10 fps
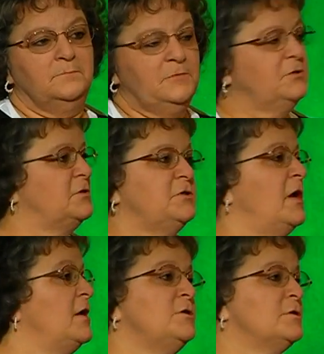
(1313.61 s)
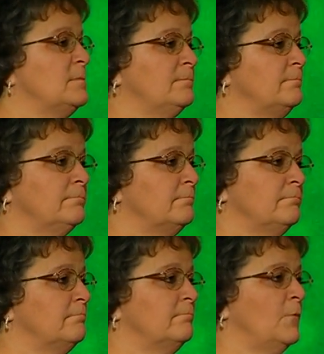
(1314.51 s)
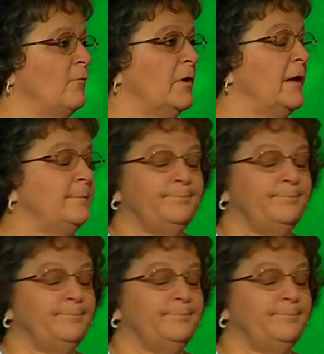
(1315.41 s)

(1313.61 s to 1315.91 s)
just a change overnight.